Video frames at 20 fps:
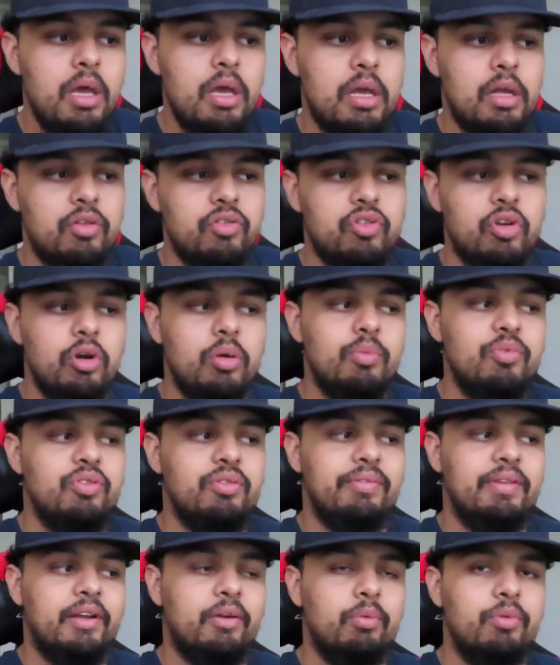in terms
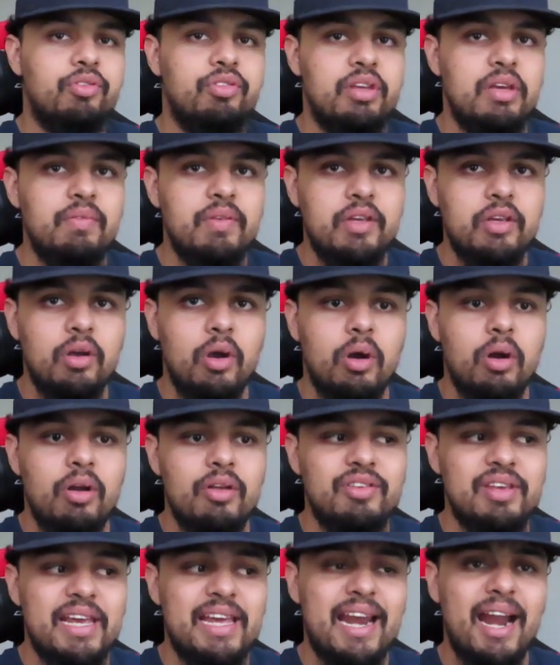of like receiving
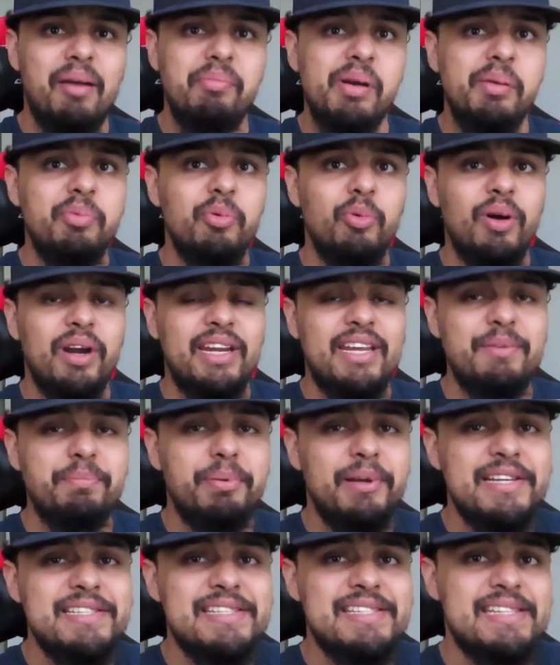yards. And I remember when he
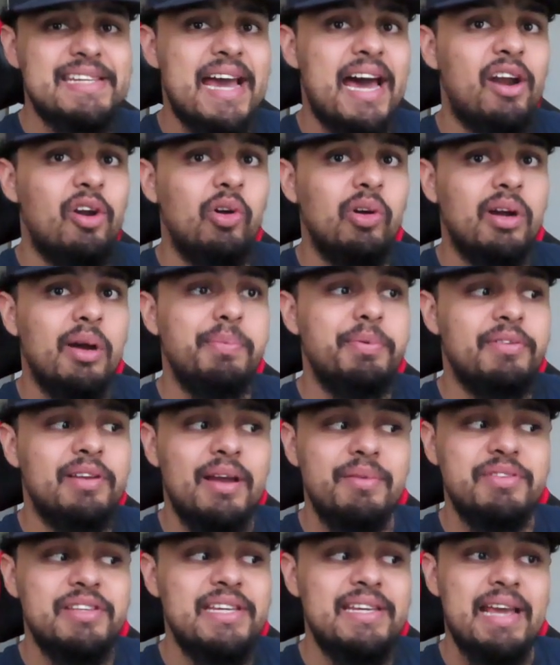played Seattle a couple
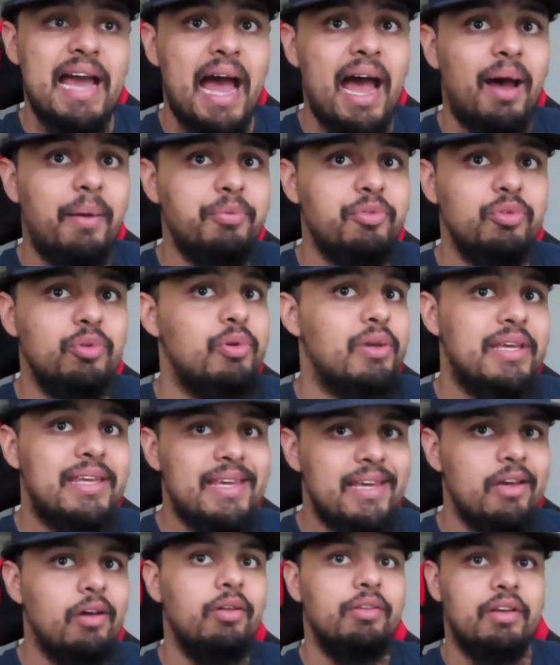times, he absolutely
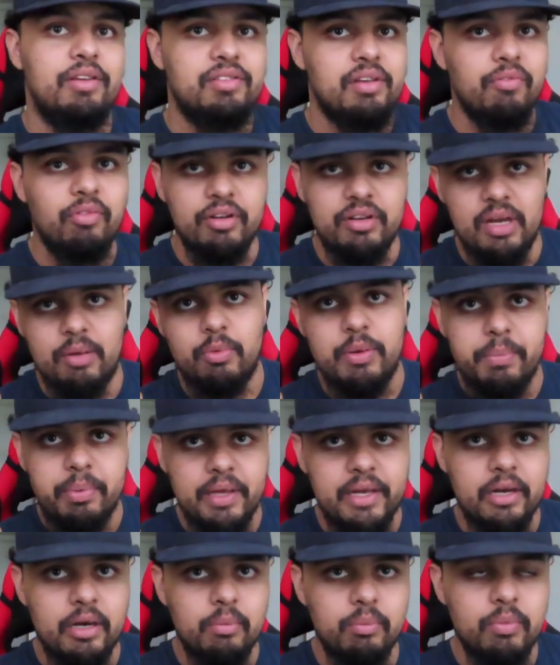killed us every time we
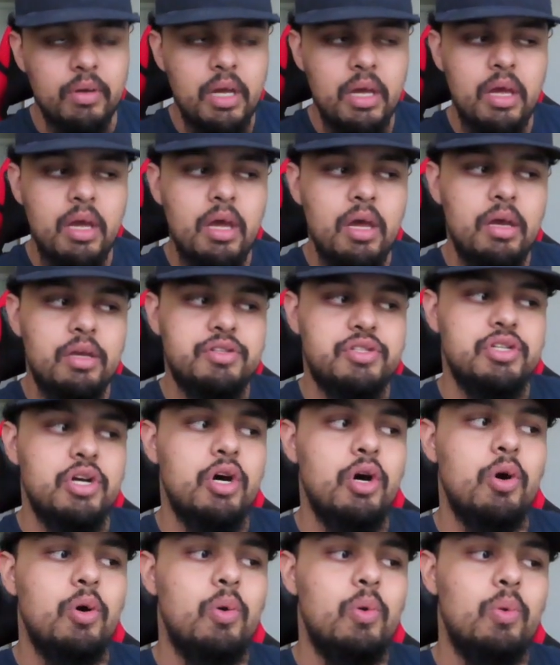played him.
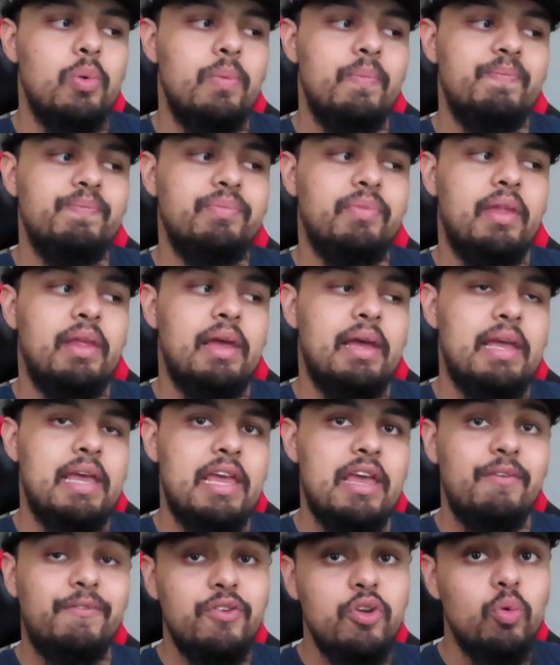So
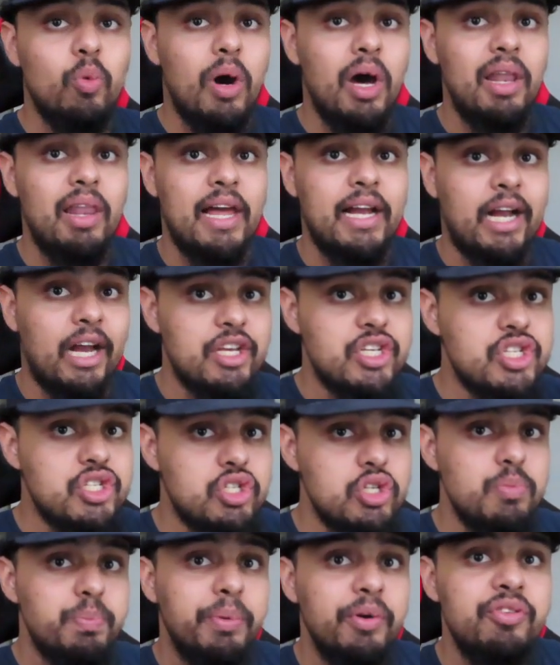if you want like a
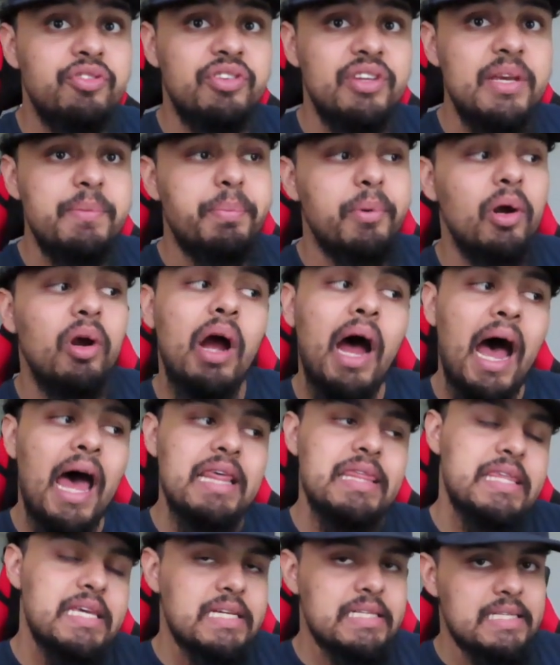super sleeper, I
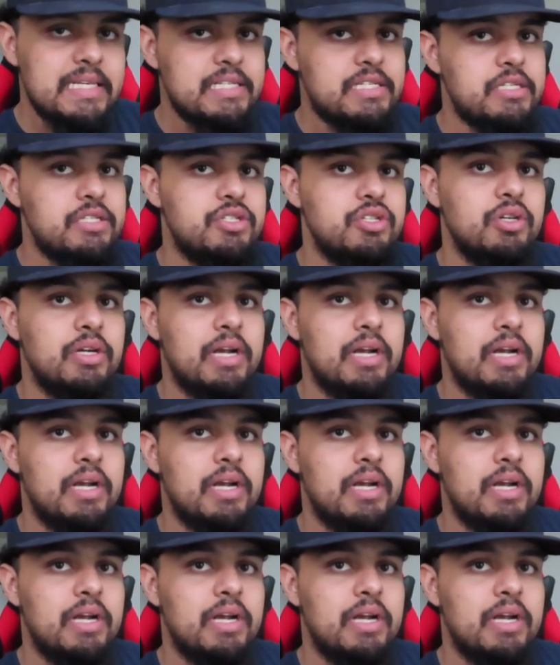think this is your